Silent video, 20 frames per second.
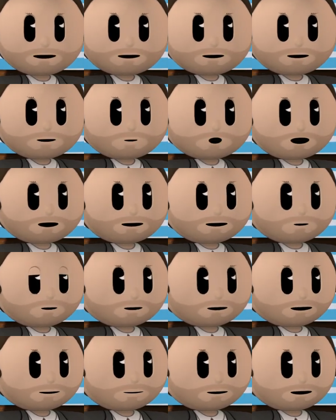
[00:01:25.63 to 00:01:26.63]
they try
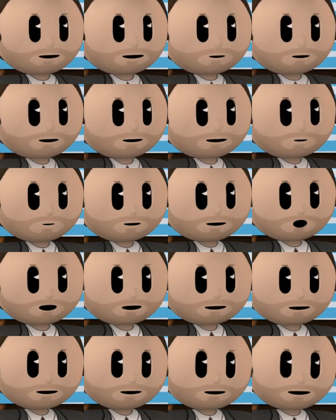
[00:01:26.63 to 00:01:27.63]
their best to prepare
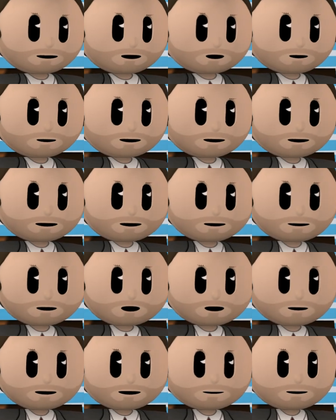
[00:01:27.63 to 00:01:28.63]
you to be able to
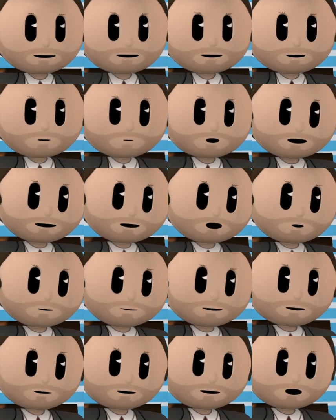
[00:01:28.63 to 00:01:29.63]
take the best care of
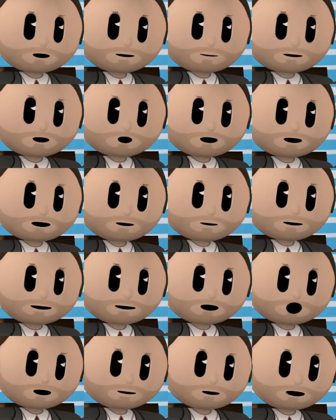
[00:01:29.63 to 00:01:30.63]
yourself as
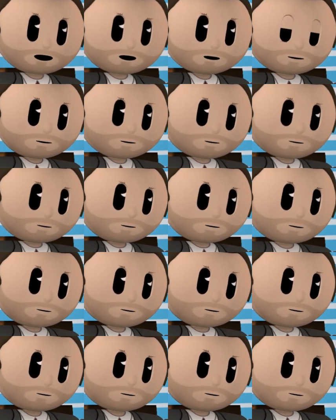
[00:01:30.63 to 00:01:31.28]
humanly possible.